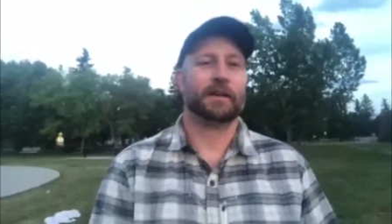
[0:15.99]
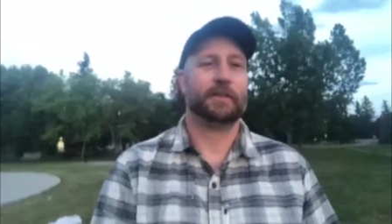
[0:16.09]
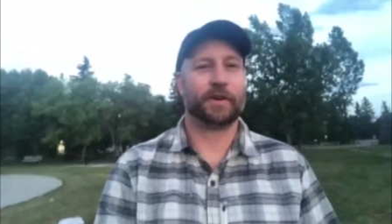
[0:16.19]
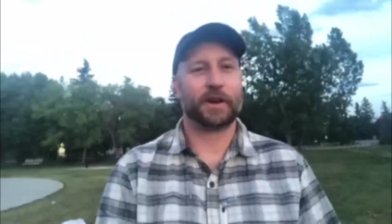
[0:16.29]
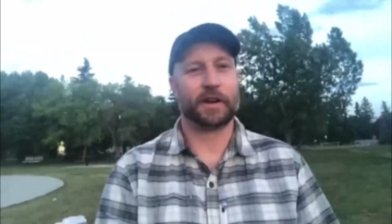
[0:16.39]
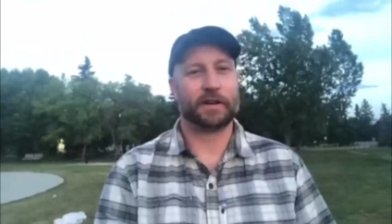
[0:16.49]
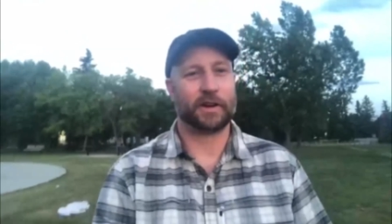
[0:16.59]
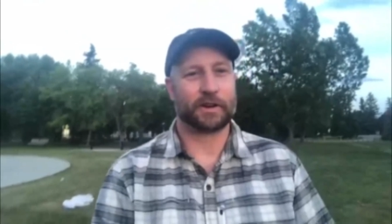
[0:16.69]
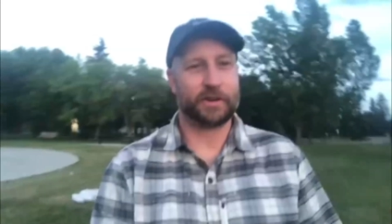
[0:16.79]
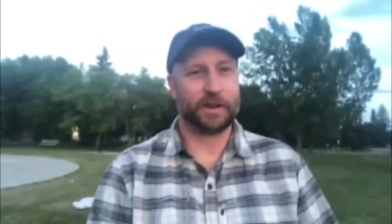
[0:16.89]
I figured I'd
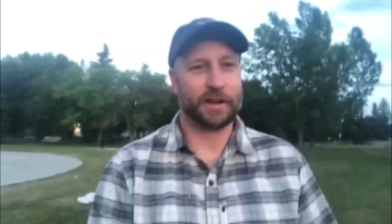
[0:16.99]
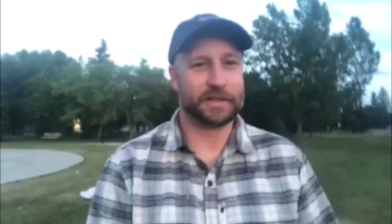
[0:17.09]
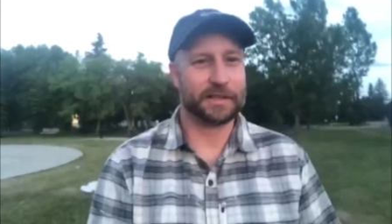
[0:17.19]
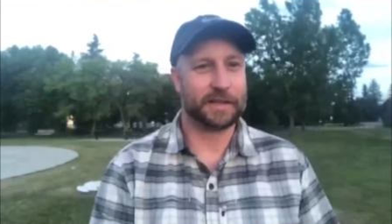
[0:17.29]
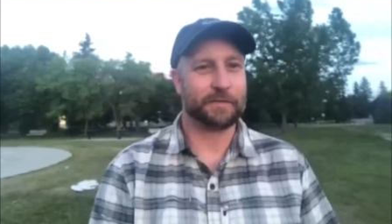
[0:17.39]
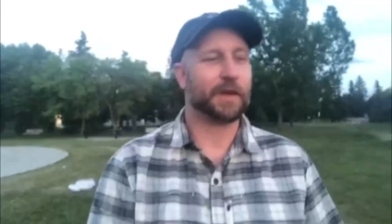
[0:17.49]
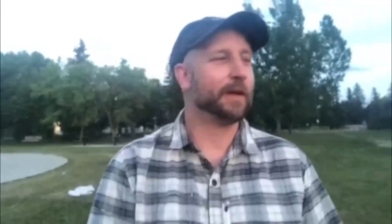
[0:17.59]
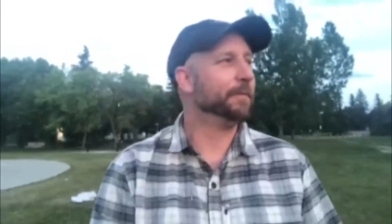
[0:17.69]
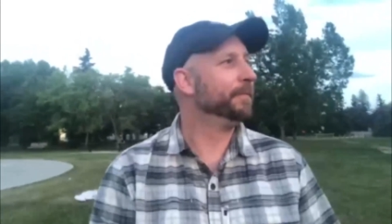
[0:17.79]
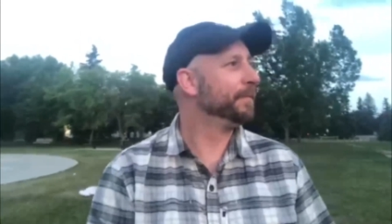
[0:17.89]
talk to you guys at the same
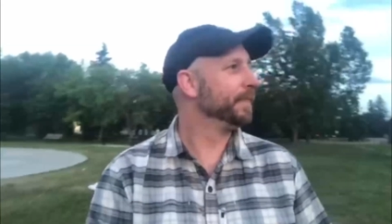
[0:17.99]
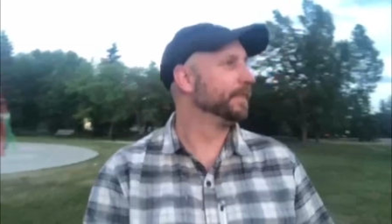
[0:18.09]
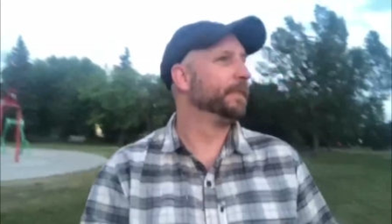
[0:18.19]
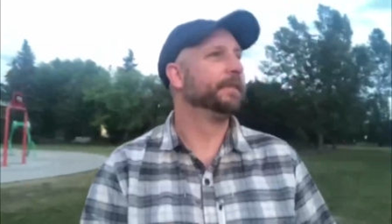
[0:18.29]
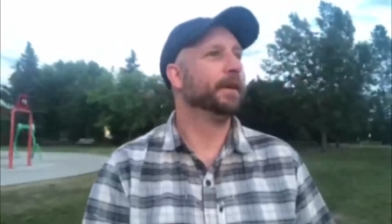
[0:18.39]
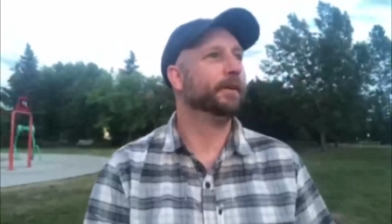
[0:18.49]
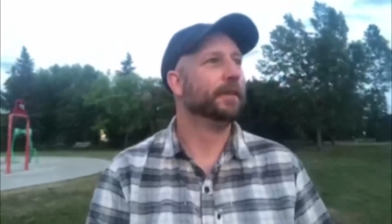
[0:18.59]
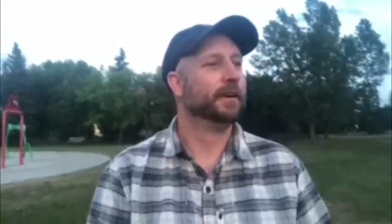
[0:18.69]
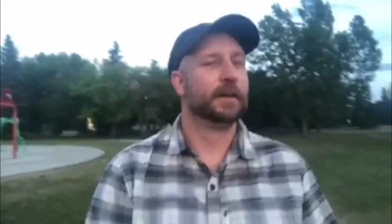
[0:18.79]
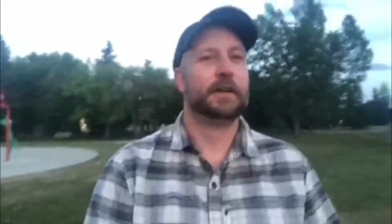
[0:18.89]
time. So,
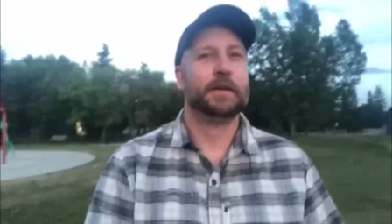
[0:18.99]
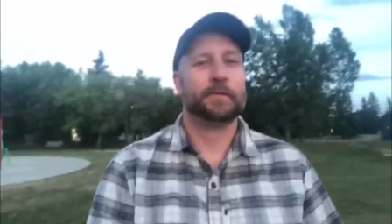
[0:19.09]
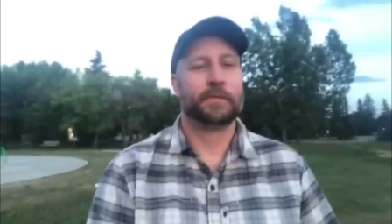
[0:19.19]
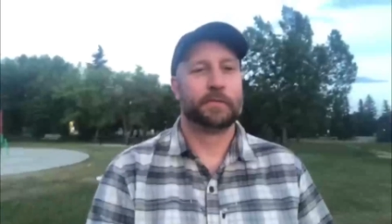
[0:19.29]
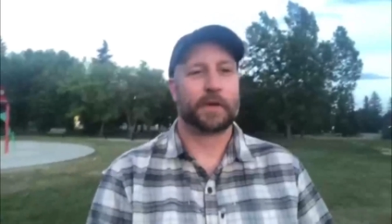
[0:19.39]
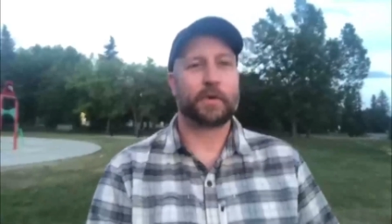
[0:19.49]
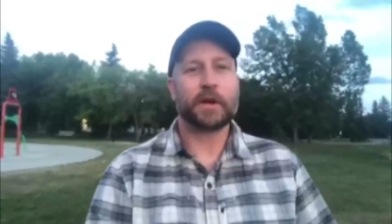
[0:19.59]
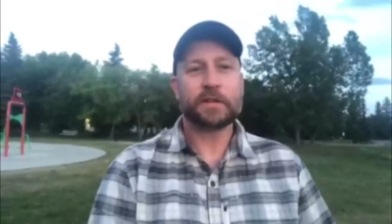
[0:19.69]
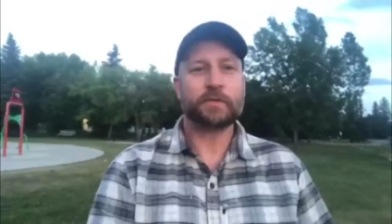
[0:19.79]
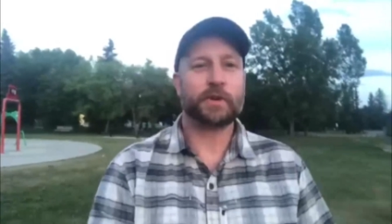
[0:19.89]
my
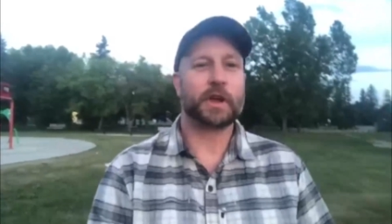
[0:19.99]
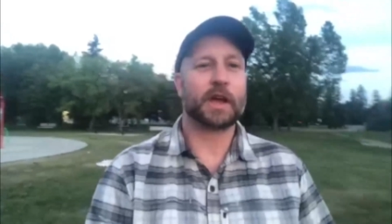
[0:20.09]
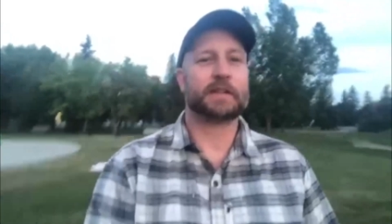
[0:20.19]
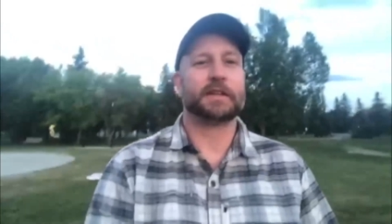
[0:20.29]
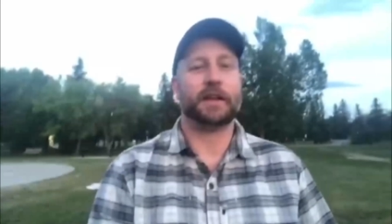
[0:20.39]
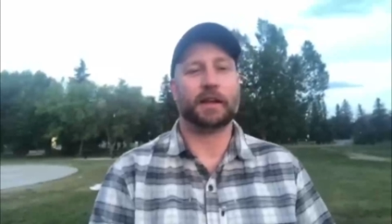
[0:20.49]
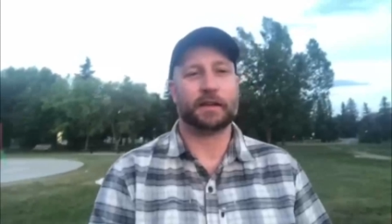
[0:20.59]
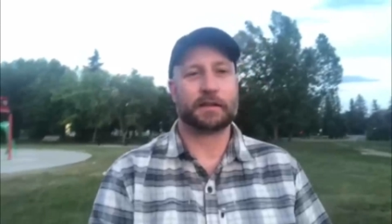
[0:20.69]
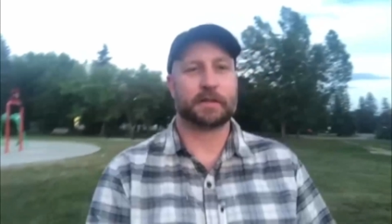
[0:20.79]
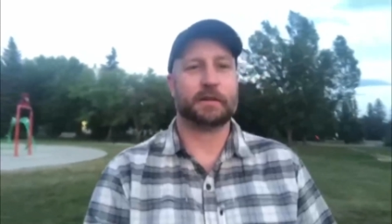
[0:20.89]
question for you guys today
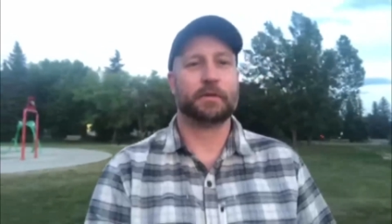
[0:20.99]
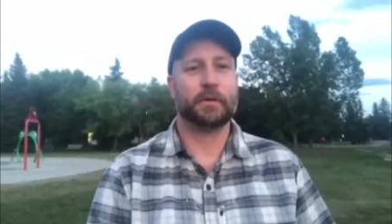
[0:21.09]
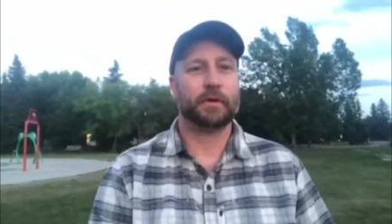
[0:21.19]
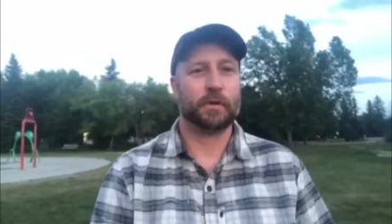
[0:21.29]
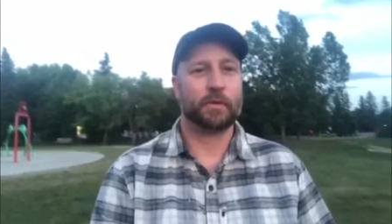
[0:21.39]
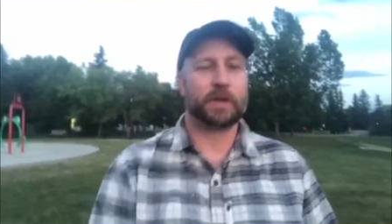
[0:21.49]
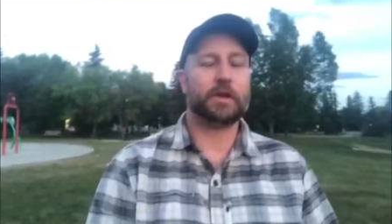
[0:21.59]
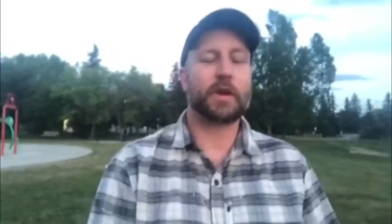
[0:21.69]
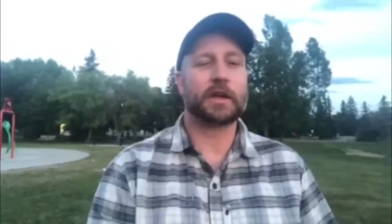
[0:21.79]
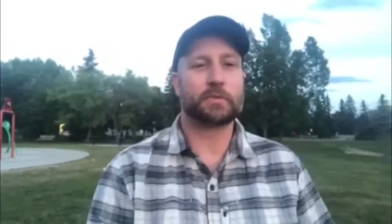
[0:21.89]
is, what do
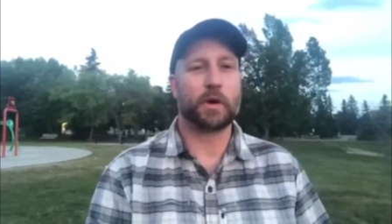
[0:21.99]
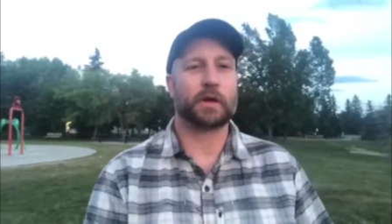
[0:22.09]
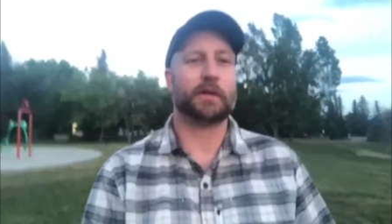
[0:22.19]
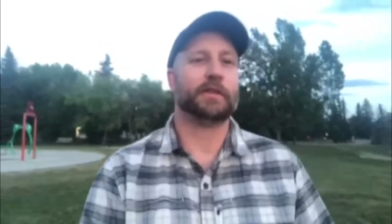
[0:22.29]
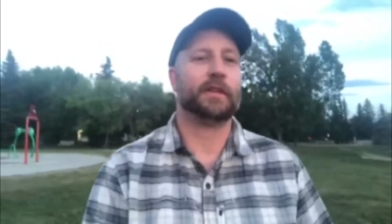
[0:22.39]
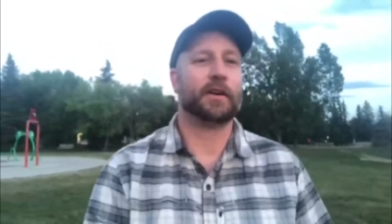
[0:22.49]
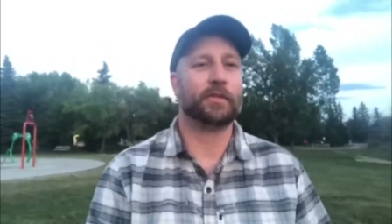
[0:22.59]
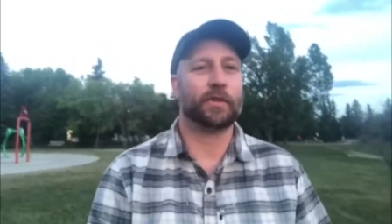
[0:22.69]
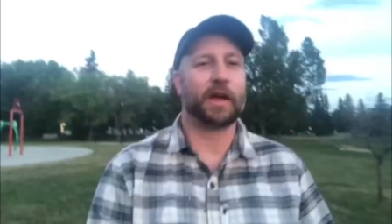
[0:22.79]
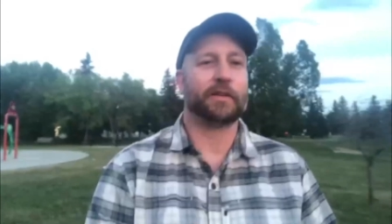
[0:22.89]
you guys want out
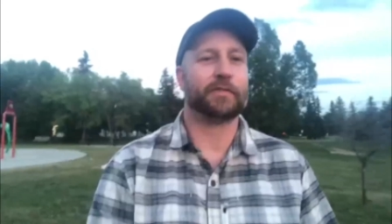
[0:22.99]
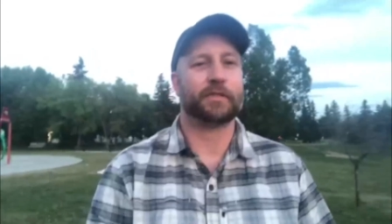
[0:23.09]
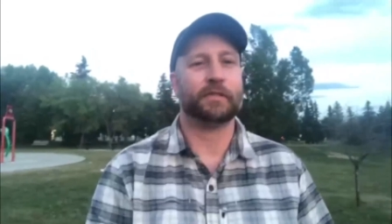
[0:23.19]
of life?